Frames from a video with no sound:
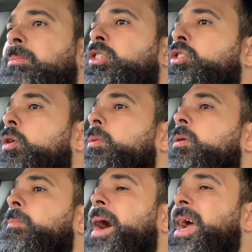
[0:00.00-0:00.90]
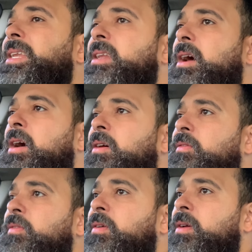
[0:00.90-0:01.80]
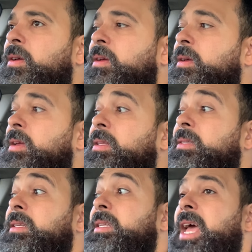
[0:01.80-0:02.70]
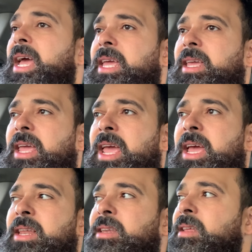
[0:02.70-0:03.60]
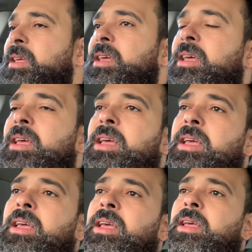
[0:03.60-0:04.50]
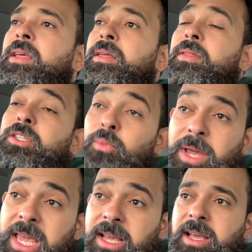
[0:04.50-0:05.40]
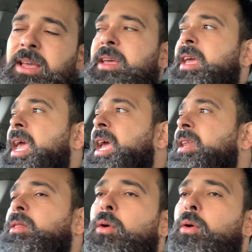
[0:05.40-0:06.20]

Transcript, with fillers: I'm sober minded of today and this week. And